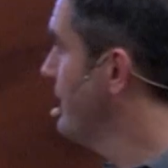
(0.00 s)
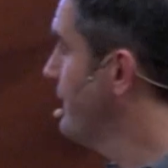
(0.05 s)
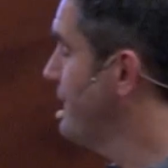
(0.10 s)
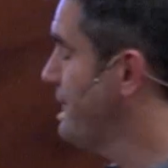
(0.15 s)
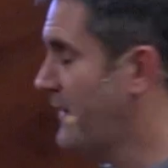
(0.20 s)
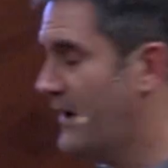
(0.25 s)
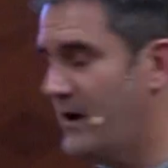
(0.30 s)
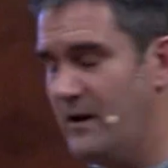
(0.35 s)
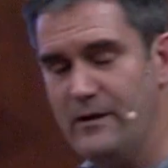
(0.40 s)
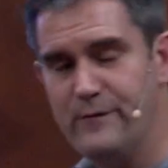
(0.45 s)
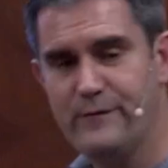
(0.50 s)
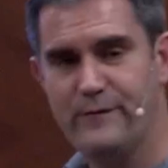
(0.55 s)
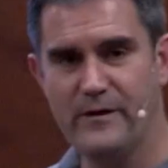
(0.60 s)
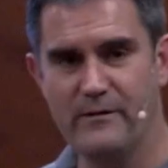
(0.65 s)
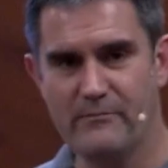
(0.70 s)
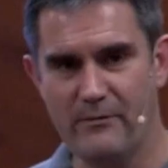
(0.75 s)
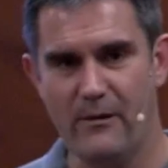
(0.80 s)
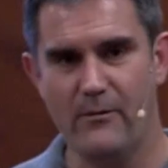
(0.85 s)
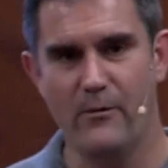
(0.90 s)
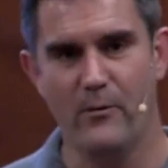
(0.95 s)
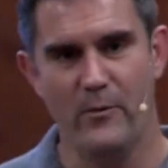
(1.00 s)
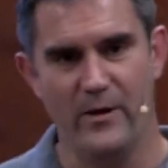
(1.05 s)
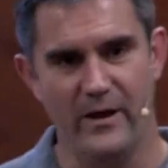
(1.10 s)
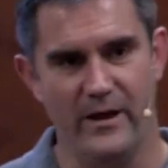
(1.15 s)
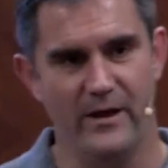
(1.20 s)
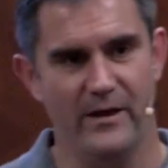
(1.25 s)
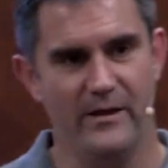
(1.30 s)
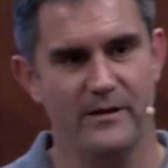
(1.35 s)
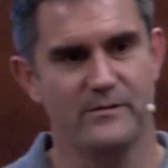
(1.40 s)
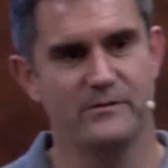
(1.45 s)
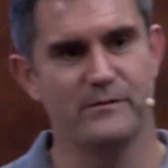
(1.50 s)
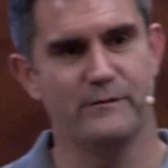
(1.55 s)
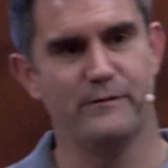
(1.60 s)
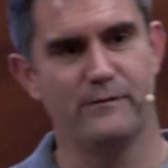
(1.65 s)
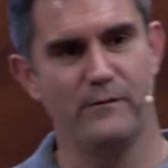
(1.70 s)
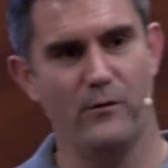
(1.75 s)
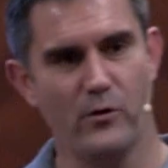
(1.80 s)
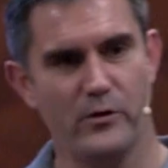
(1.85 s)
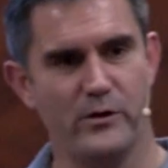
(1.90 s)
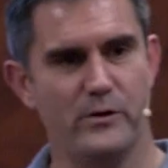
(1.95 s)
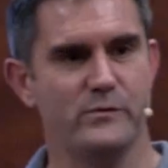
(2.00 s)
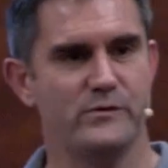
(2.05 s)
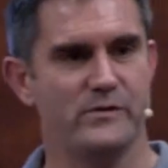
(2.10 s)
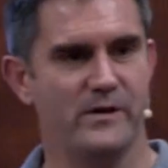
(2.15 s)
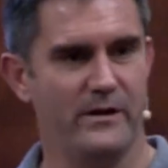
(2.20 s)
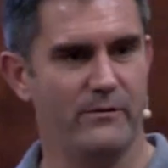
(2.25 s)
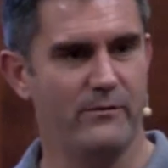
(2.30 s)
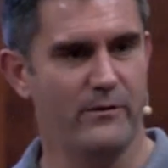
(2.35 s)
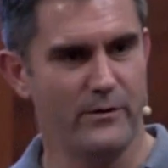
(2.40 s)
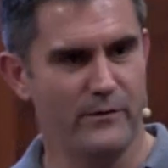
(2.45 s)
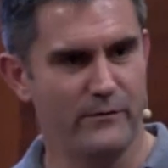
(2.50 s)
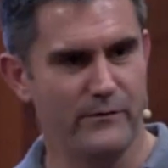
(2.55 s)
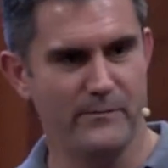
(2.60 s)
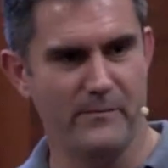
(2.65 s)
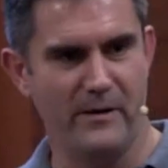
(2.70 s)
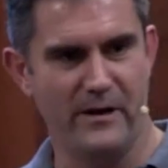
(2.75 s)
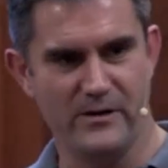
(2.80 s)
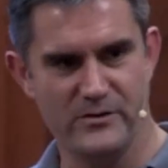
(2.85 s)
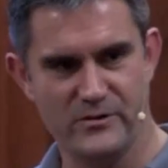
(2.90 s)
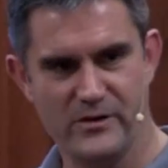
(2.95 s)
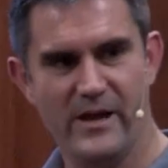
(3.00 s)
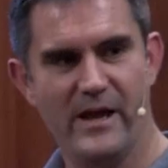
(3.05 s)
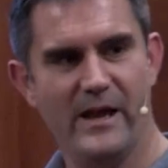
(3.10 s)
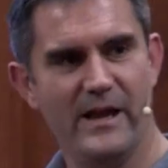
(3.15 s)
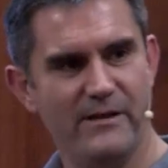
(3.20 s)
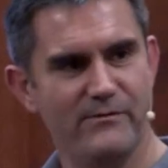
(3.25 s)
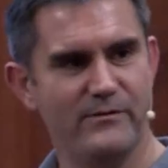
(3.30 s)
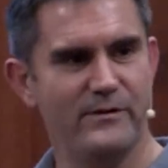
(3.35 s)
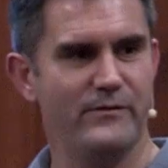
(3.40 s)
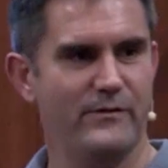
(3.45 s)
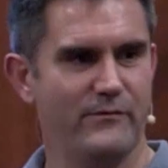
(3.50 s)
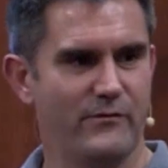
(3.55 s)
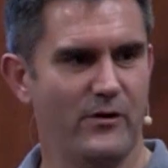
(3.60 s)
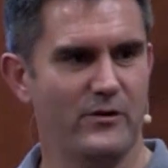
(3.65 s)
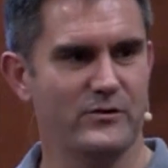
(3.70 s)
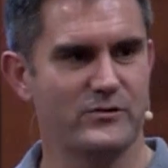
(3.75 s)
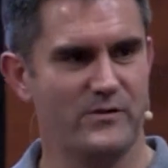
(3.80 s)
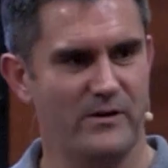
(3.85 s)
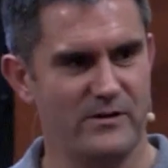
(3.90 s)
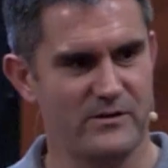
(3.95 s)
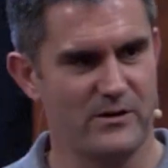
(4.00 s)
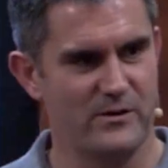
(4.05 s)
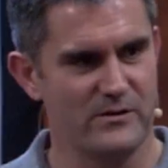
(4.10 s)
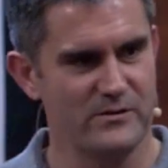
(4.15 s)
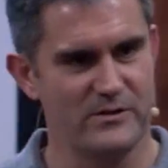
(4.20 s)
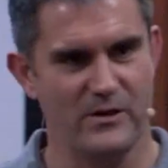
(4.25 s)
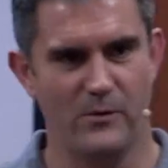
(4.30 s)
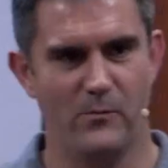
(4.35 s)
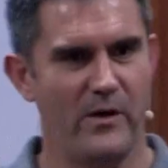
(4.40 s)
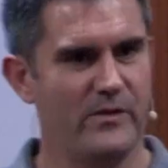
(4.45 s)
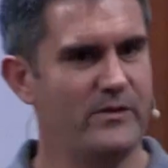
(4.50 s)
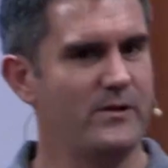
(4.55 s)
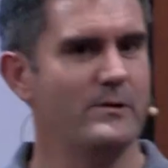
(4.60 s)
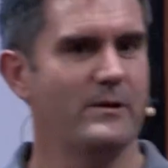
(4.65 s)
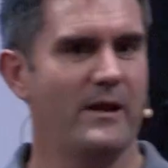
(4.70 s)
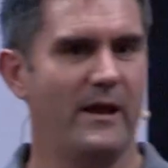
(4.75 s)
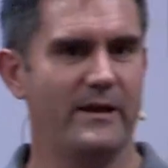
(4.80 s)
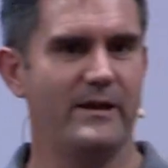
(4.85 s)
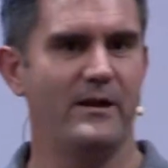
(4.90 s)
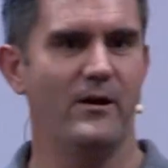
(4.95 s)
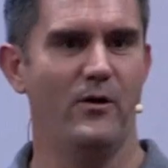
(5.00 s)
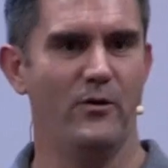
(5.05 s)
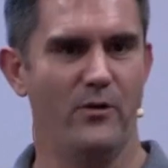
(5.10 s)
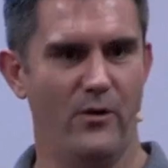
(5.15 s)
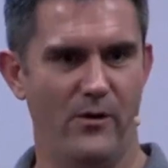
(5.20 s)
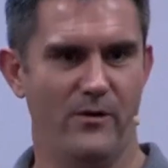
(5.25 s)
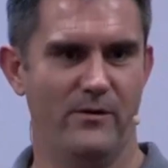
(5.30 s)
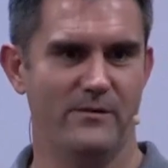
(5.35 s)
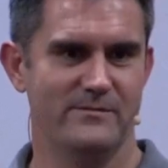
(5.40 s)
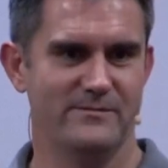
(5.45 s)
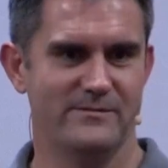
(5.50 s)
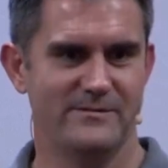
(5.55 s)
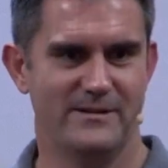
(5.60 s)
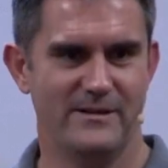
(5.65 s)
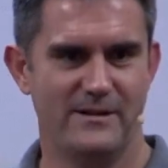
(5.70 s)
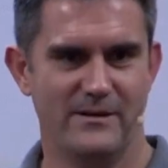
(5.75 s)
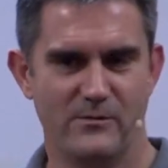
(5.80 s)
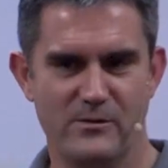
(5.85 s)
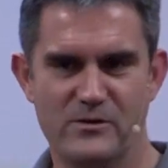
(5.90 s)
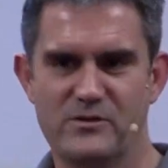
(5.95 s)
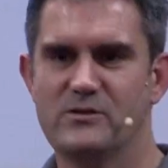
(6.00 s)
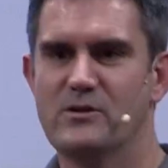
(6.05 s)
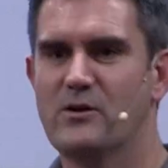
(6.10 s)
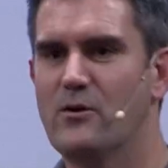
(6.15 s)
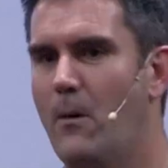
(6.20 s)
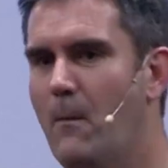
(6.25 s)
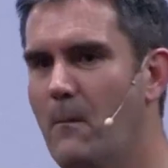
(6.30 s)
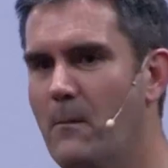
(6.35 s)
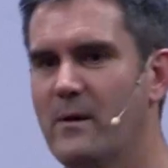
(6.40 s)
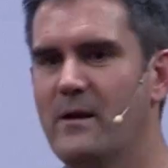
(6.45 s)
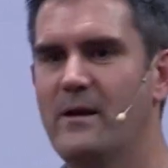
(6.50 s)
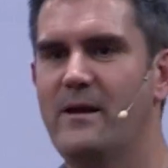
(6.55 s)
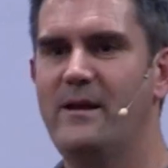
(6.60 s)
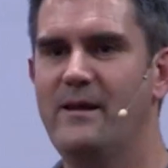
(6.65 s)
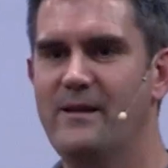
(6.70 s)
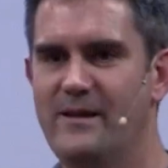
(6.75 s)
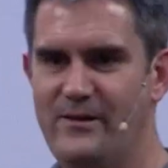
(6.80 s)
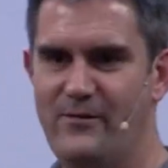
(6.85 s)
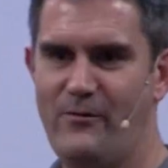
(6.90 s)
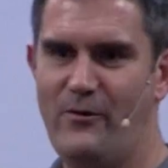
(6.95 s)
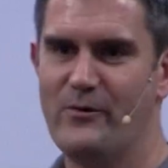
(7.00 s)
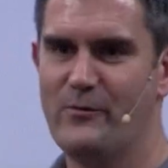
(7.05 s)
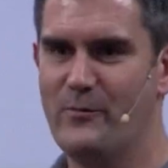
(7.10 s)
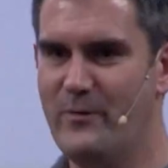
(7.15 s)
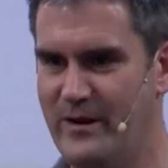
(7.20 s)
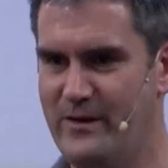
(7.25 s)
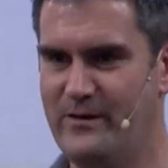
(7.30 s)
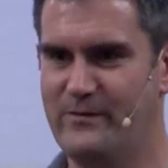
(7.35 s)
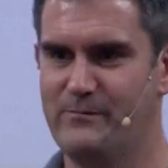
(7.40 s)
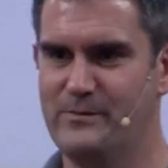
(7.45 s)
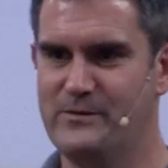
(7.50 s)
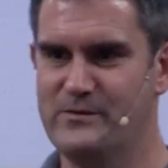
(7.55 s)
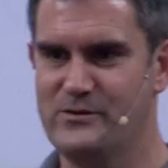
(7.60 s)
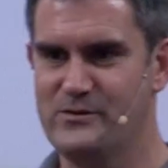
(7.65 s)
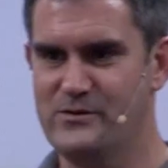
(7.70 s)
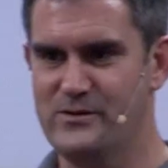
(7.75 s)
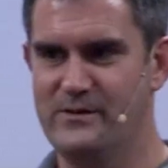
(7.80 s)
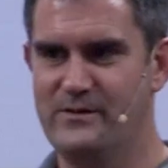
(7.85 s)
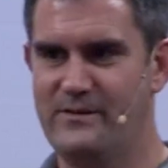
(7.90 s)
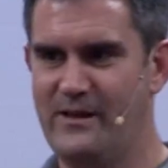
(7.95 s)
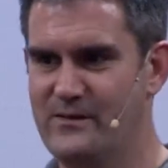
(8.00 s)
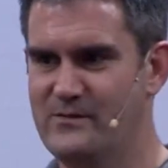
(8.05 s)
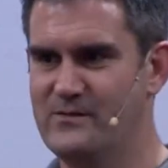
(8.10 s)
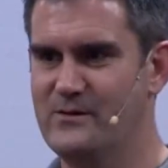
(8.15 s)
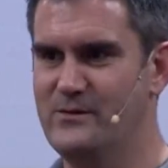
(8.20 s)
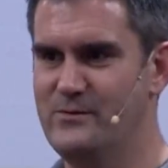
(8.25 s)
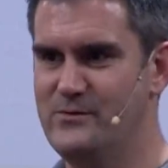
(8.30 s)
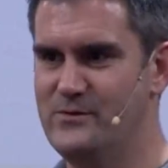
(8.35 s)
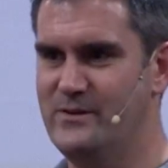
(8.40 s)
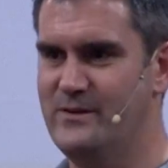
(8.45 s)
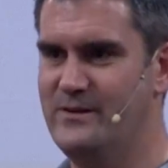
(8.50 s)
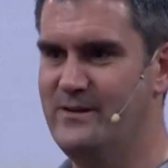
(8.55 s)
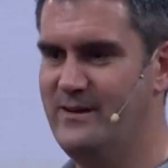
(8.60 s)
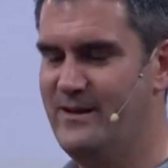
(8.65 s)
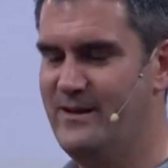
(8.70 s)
finally figure out a way to flog you Site Recovery Manager even if you've got a stretched cluster, whether you like it or not, which is the completely wrong way to position that solution.